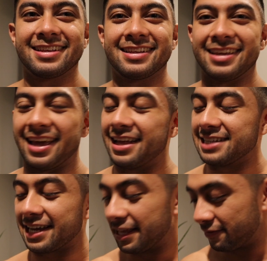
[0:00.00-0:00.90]
Yeah, it's
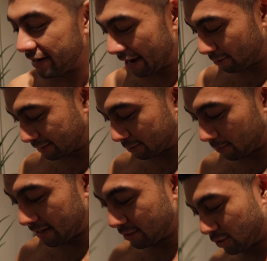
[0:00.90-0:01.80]
like 11 hours to
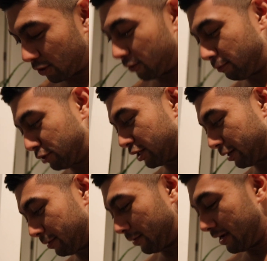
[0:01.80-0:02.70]
weigh in. So I'm just
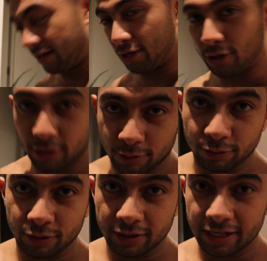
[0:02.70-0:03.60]
checking my weight. You can
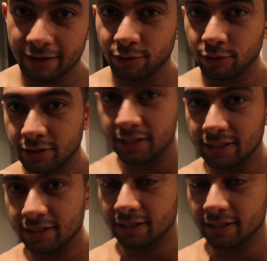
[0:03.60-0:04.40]
all have a look-see.